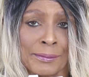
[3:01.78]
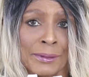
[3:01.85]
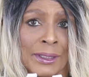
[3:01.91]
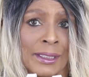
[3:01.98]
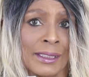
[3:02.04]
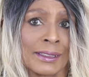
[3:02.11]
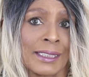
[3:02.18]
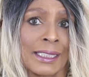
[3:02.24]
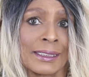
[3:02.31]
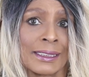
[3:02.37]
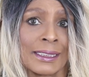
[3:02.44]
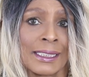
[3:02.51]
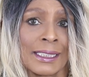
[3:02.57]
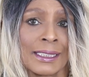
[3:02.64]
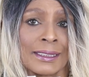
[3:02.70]
because I
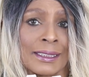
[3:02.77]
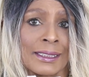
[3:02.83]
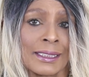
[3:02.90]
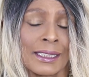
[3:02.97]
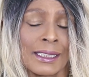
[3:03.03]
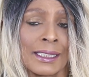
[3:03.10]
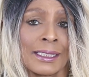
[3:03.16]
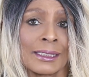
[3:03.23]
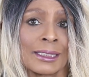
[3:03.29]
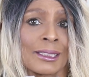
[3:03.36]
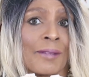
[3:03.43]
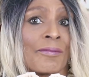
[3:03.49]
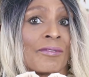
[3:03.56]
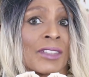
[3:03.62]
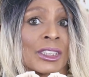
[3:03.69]
did see
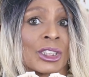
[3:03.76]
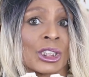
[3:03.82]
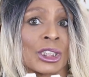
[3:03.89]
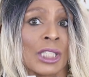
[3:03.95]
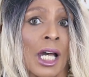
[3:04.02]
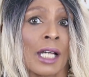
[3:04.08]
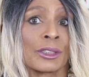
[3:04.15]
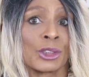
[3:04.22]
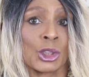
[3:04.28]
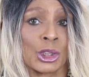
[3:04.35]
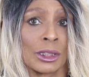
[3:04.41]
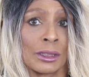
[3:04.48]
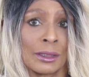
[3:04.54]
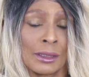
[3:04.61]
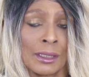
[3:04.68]
some
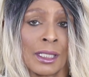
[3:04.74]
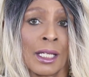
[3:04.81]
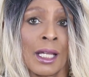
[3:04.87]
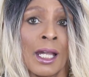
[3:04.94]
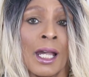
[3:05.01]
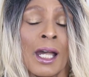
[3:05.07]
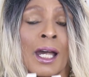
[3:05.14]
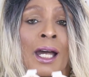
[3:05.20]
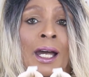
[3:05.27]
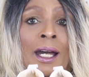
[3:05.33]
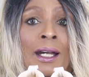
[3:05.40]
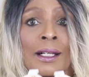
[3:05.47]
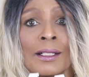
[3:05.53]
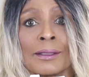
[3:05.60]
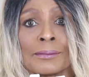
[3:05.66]
Versace
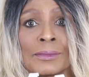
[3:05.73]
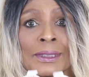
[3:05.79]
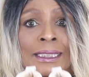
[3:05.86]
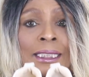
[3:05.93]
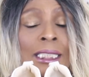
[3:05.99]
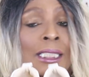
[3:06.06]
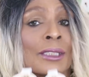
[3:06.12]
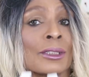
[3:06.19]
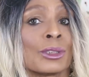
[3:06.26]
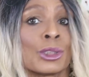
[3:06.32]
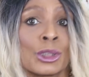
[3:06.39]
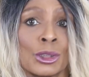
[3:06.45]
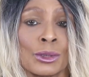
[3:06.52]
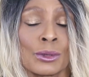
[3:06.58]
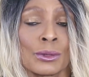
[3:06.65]
tennis
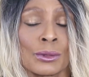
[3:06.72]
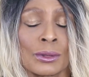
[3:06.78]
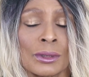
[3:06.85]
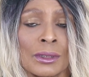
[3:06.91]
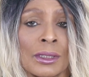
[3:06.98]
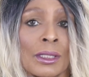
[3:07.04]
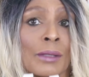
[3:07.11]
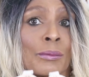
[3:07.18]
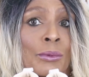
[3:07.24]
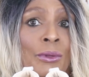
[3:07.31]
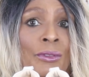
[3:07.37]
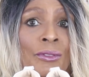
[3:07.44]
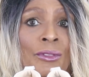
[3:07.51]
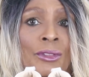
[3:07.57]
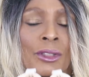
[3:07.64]
shoes that
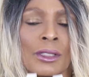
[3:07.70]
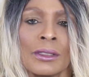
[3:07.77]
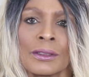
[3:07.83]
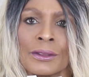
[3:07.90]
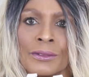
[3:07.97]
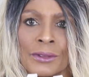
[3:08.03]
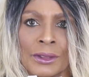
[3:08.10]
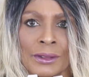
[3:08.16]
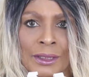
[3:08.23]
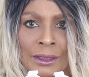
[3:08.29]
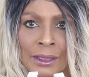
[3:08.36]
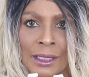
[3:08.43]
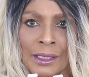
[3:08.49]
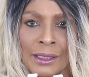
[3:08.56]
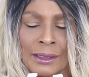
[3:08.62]
were really, really
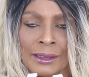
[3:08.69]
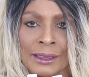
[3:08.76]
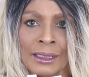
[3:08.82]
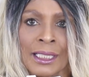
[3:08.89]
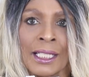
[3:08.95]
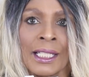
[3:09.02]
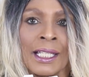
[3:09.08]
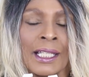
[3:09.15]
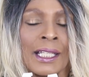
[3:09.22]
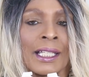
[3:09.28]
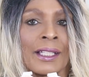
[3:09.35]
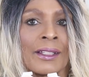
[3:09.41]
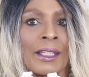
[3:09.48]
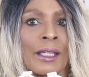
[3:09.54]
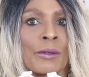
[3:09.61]
nice.
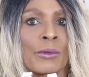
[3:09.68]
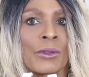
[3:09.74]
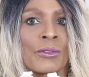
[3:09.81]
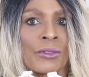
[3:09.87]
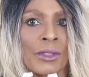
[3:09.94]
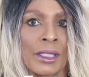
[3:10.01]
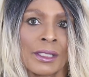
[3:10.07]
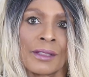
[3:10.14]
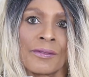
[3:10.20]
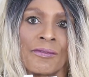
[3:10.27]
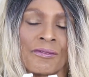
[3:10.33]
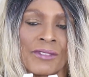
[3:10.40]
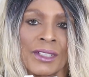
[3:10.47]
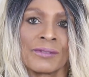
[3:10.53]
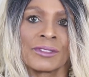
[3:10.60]
And they were running
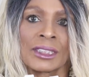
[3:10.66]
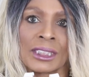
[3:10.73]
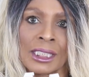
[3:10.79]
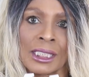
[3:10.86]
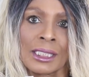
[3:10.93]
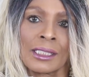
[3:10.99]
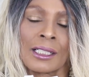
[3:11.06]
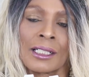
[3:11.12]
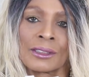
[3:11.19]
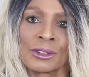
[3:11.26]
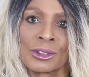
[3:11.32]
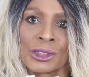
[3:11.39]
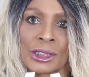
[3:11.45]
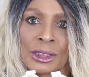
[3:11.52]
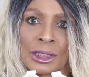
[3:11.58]

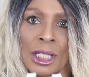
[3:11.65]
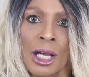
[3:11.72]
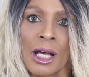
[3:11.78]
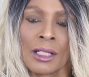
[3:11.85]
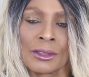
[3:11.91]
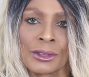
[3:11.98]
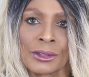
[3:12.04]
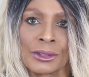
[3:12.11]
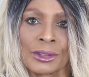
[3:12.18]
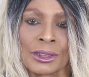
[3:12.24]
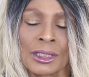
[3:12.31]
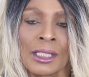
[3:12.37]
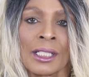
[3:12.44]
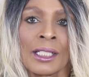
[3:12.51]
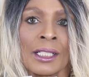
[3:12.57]

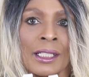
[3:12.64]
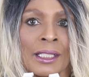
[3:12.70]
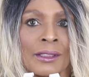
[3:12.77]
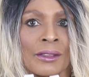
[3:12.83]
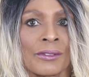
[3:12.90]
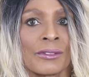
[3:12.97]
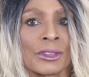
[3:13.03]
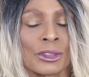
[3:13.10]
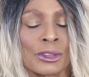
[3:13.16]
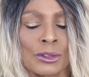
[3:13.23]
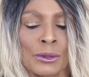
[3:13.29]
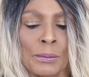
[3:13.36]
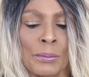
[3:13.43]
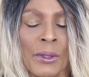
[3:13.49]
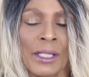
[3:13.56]
$1,500, and the
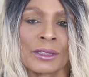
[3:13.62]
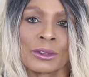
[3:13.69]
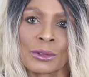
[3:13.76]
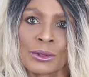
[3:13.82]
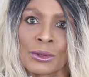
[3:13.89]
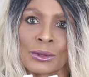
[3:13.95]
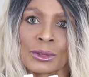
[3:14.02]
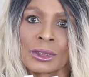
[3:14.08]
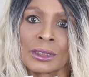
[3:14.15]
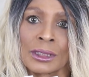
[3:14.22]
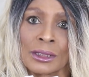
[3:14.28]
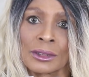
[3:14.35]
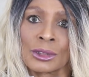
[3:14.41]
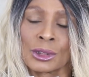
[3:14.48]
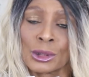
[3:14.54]
original price on those
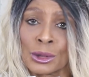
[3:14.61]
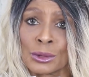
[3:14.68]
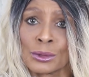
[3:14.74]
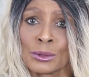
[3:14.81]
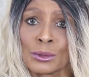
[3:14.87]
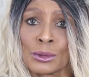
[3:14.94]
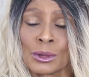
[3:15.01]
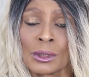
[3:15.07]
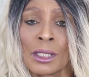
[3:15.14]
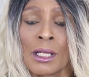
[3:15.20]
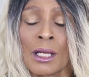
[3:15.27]
tennis shoes,